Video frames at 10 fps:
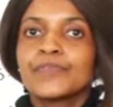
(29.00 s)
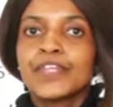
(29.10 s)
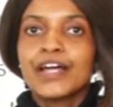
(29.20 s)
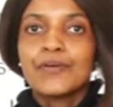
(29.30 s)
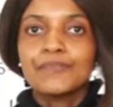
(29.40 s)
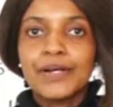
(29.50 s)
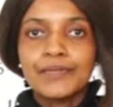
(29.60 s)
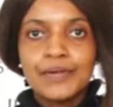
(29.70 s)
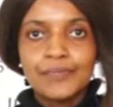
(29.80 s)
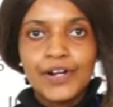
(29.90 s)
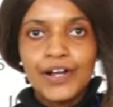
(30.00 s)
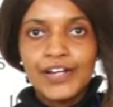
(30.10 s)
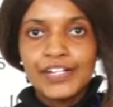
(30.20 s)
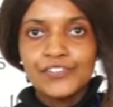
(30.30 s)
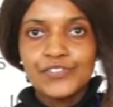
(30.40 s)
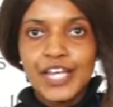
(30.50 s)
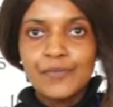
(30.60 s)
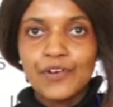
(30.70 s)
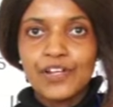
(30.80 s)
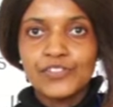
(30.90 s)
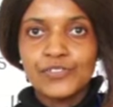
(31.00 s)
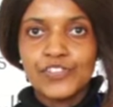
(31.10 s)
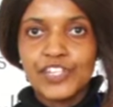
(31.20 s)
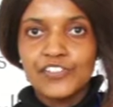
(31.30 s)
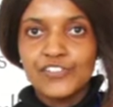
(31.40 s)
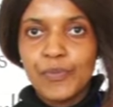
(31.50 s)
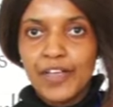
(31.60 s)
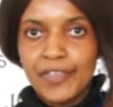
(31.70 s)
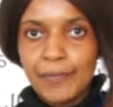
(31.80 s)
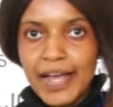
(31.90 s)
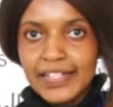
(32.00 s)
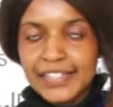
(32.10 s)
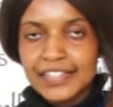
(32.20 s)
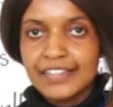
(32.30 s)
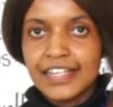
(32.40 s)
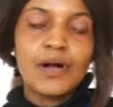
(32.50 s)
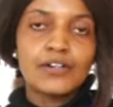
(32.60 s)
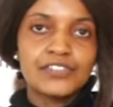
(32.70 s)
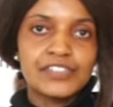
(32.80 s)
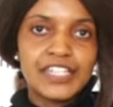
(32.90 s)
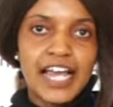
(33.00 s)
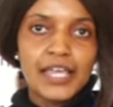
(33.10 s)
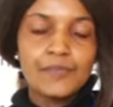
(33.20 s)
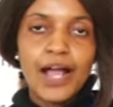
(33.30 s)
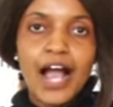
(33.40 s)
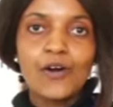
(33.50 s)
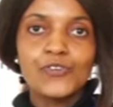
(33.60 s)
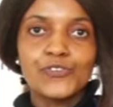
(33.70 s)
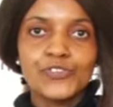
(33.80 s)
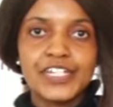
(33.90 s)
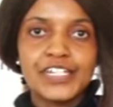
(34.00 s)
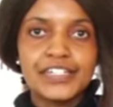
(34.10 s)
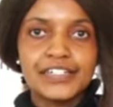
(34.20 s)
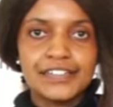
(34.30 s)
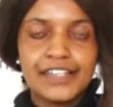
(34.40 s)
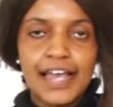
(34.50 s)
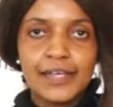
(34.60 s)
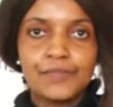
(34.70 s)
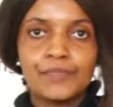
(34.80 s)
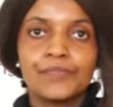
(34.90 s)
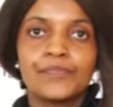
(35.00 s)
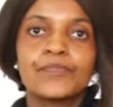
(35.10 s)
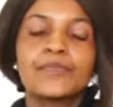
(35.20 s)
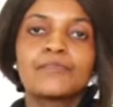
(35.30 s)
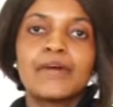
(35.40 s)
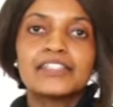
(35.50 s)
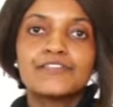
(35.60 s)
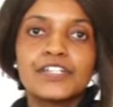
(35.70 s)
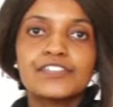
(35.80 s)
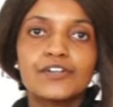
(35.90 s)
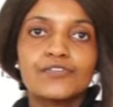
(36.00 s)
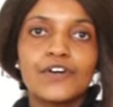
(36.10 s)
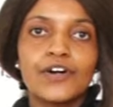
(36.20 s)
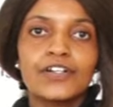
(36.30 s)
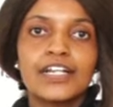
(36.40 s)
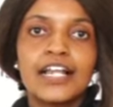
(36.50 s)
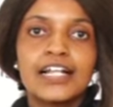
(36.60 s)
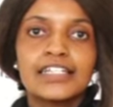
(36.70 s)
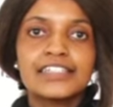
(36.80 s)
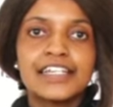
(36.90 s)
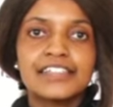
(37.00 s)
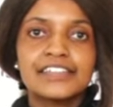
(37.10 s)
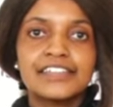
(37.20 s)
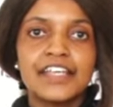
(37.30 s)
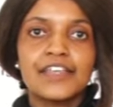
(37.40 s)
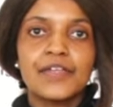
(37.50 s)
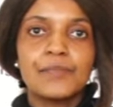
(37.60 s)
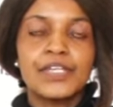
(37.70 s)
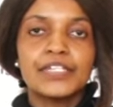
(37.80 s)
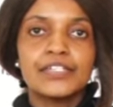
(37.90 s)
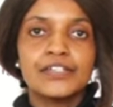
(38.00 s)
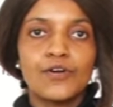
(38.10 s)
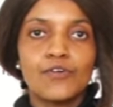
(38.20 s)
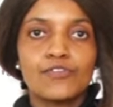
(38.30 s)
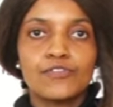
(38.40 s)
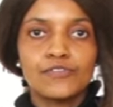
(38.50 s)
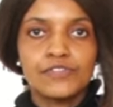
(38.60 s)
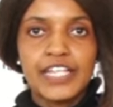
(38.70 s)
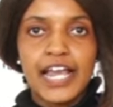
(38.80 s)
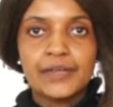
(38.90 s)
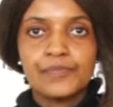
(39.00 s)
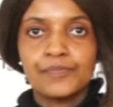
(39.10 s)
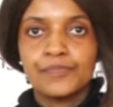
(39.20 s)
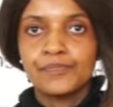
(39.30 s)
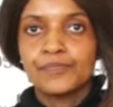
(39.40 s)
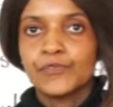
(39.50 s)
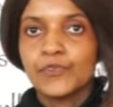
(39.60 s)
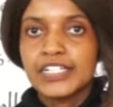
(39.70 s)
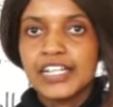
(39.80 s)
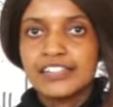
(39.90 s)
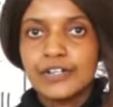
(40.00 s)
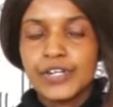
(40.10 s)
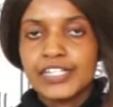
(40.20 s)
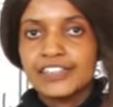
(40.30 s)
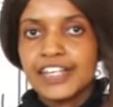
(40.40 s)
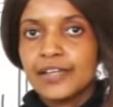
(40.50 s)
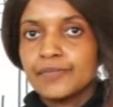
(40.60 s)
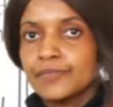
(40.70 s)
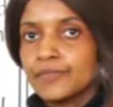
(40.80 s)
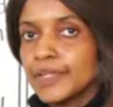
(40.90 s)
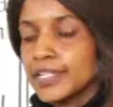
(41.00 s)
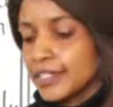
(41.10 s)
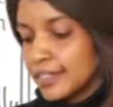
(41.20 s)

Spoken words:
Now, Madam Glory, today I'm going to teach mathematics and about time, how to read time. But first of all, let us see the meaning of time. What does the word time mean?